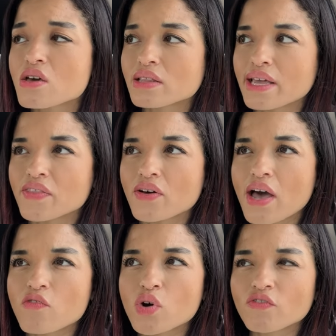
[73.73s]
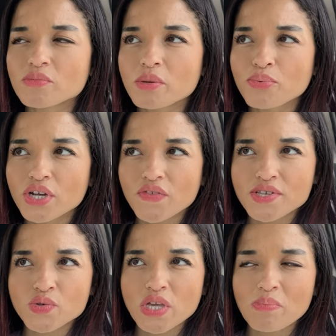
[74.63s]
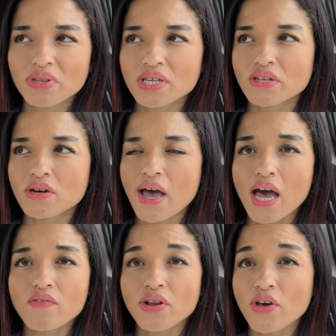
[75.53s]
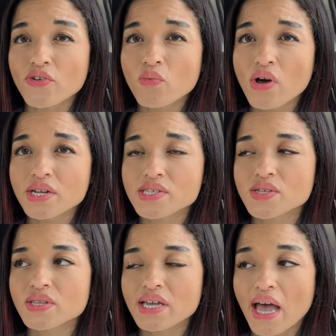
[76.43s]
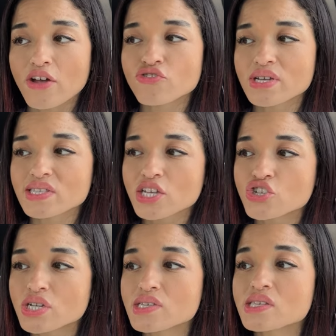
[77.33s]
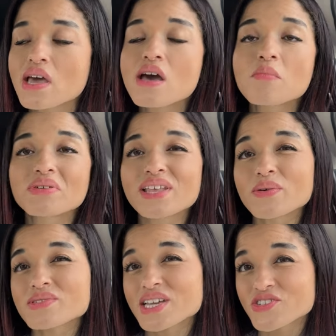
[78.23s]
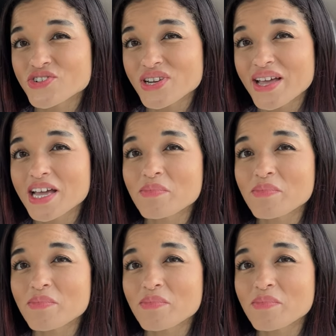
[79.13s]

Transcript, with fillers: Like they'll have one from the previous week, but then they'll have another one. And so they had tres leches, but that was yesterday.